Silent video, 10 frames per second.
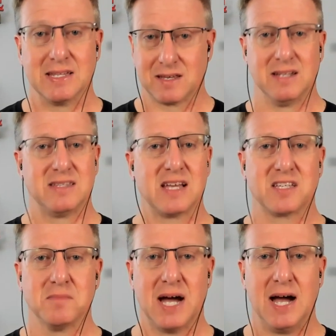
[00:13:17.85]
It's going to take
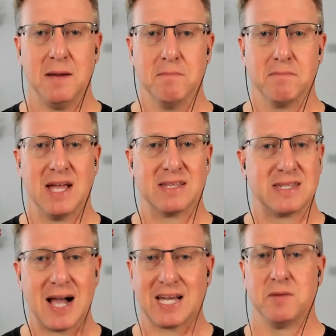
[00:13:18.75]
some time. It's
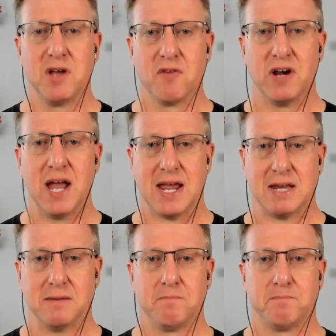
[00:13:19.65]
not going to be overnight.